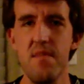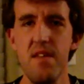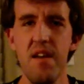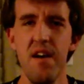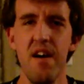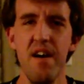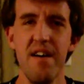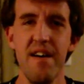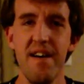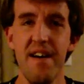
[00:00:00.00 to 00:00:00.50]

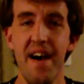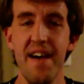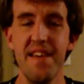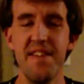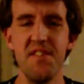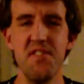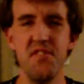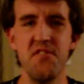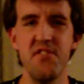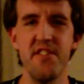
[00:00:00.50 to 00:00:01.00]
Hi,
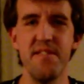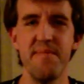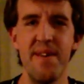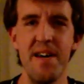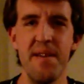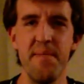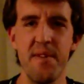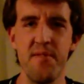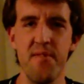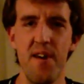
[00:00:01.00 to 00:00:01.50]
this is
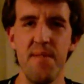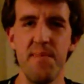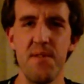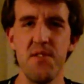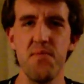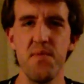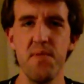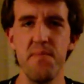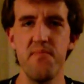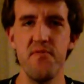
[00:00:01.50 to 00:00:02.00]
Jeremiah
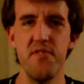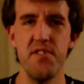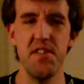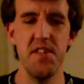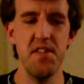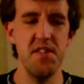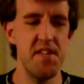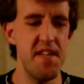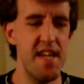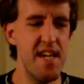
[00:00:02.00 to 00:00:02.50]
McRoberts with
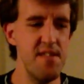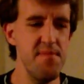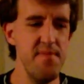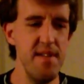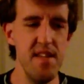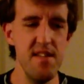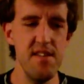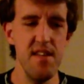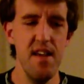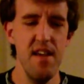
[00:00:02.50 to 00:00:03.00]
Precision Dance
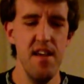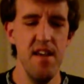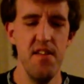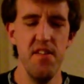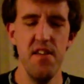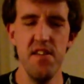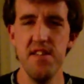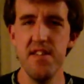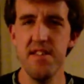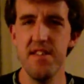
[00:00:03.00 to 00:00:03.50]
Pads.
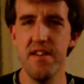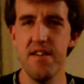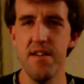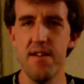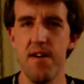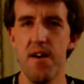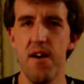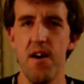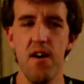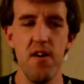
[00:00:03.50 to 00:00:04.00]
This is
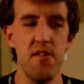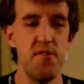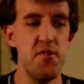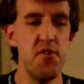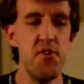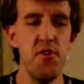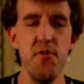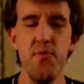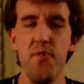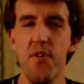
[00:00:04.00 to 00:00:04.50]
our
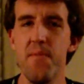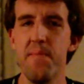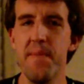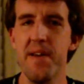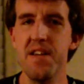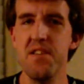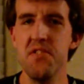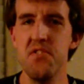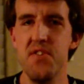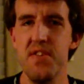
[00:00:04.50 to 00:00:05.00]
new
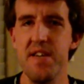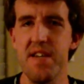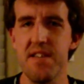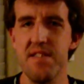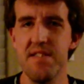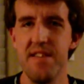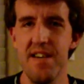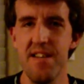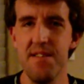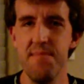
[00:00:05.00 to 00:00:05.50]
Omega
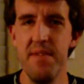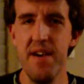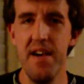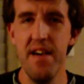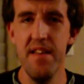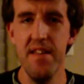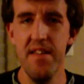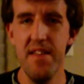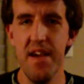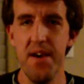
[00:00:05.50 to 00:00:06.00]
GX dance
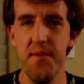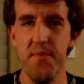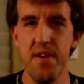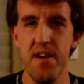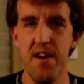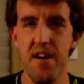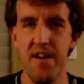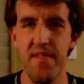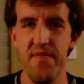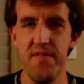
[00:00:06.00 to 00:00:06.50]
pad that we
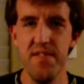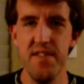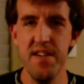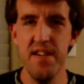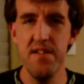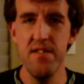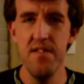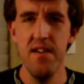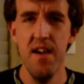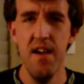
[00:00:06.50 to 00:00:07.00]
offer
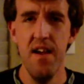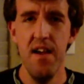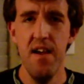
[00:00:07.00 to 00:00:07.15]
now.